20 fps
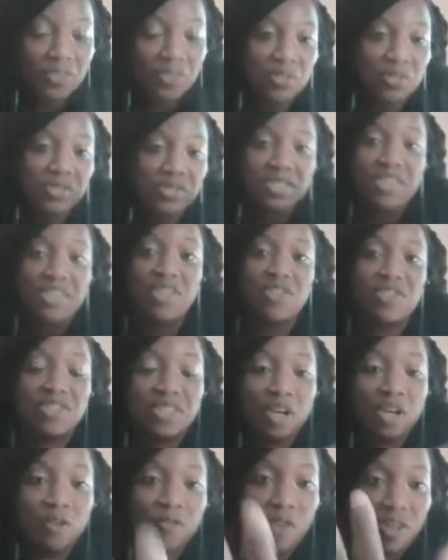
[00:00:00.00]
You've seen
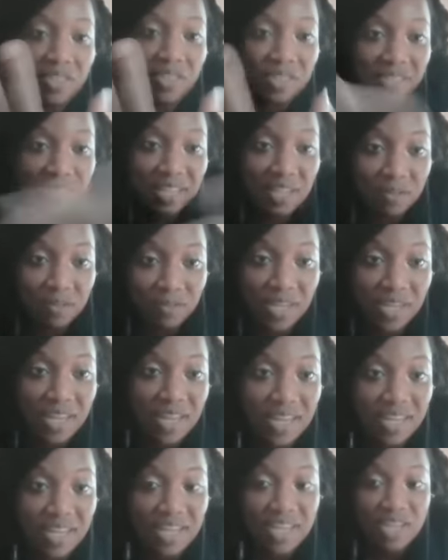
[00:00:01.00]
yourself on the
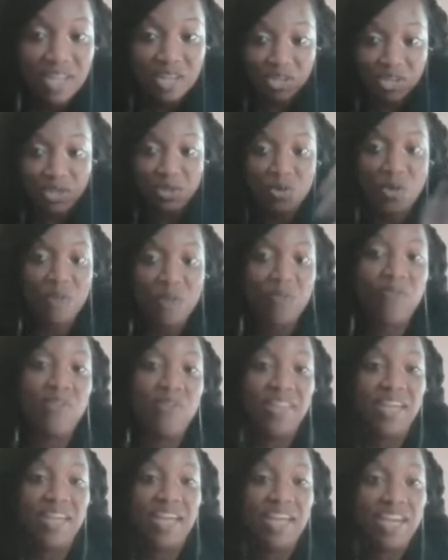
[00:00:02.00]
TV. You are
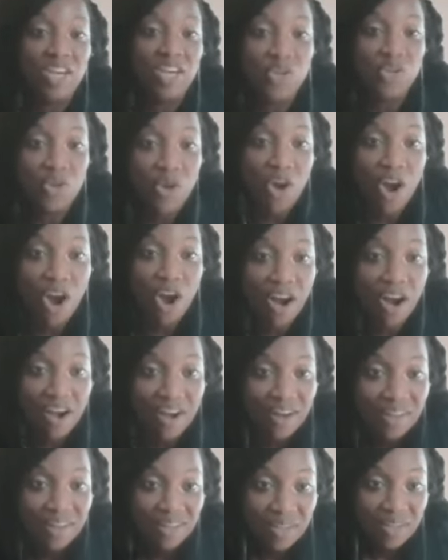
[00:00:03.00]
feeling it in your
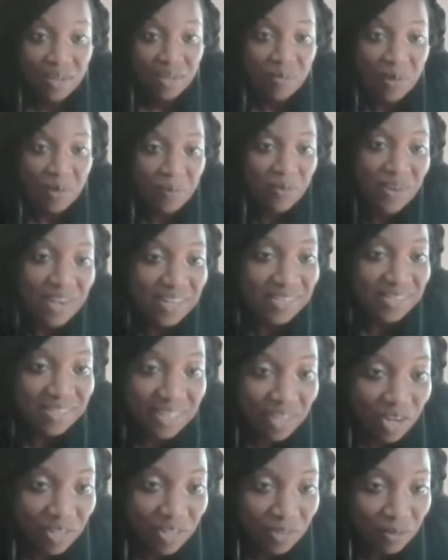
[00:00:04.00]
heart Remember I
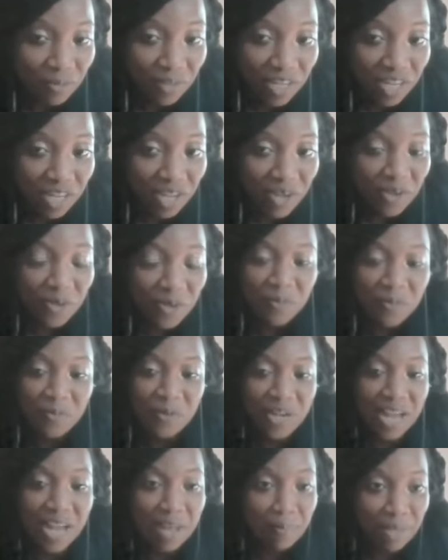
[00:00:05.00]
said on the video,
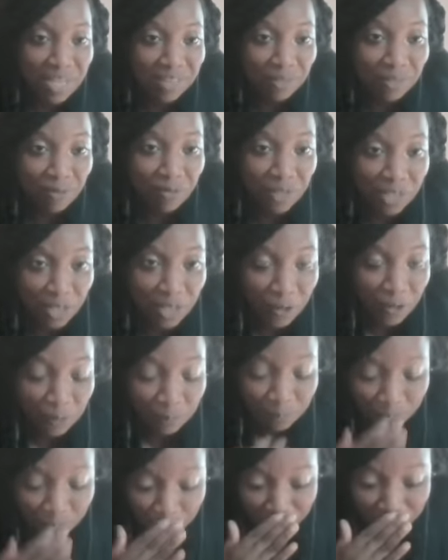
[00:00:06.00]
when I make the
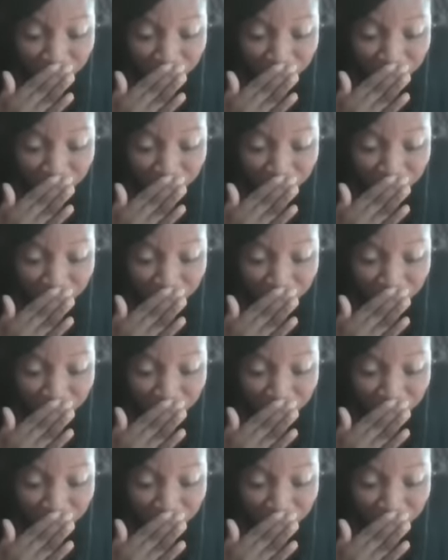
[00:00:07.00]
video,